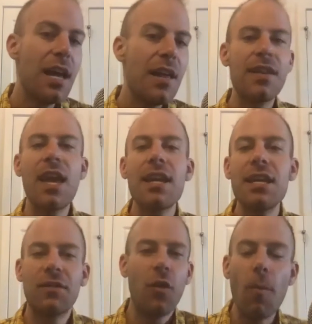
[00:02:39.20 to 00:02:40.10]
the
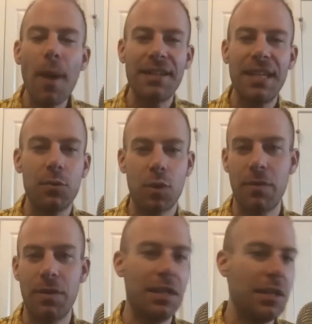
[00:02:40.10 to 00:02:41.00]
Yankees of all my teams,
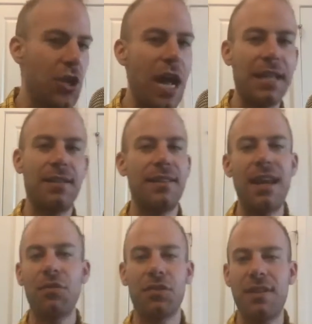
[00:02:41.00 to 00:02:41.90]
whether it's the Jets, the
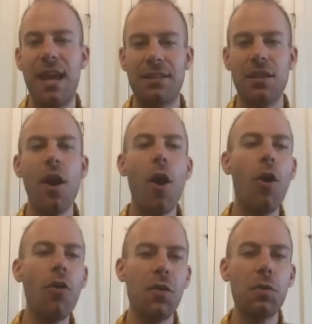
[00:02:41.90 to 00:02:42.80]
Devils, the Nets,
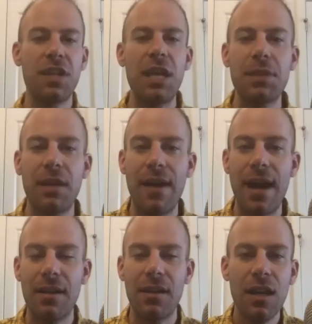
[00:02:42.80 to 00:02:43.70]
all of those teams have
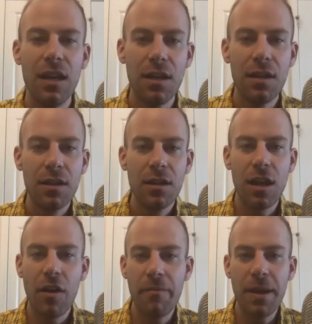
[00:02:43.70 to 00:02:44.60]
had,
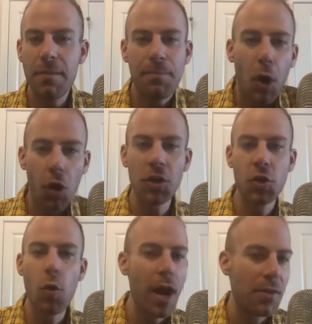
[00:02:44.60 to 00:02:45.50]
have been in
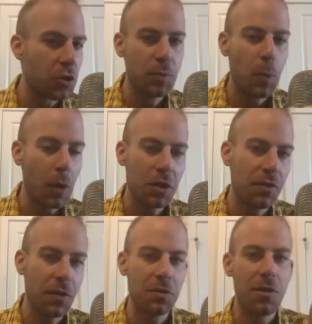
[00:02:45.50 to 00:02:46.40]
purgatory in their sports
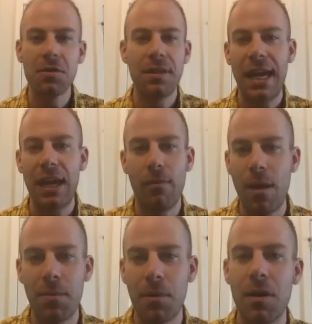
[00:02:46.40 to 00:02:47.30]
for as long as I can
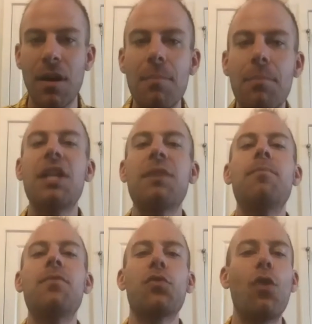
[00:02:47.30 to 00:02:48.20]
remember. But
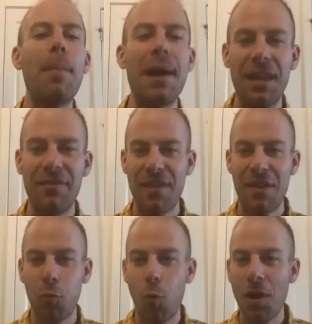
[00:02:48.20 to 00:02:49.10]
throughout my life, I've
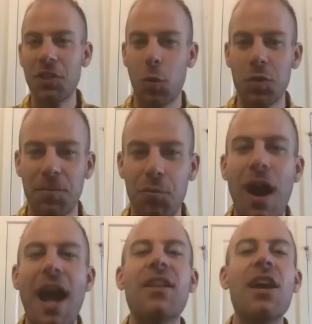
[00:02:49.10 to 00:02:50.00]
had one source of
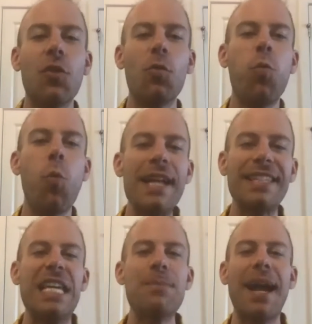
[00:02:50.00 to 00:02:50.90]
pride. The one
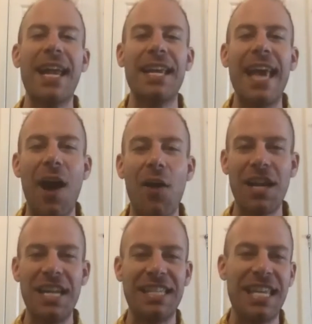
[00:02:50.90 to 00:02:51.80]
team I can count
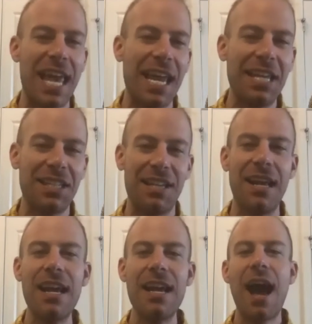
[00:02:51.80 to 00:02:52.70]
on is the Yankees, and
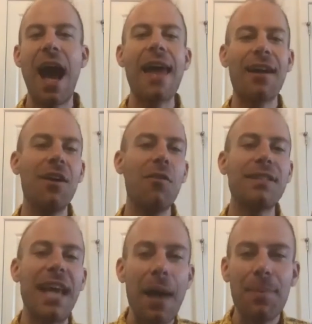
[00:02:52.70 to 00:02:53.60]
I don't know
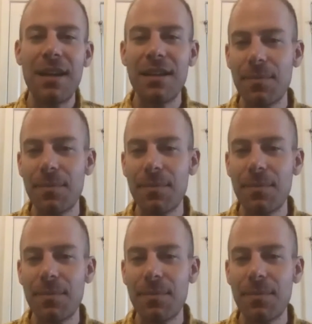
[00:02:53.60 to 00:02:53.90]
what's happened.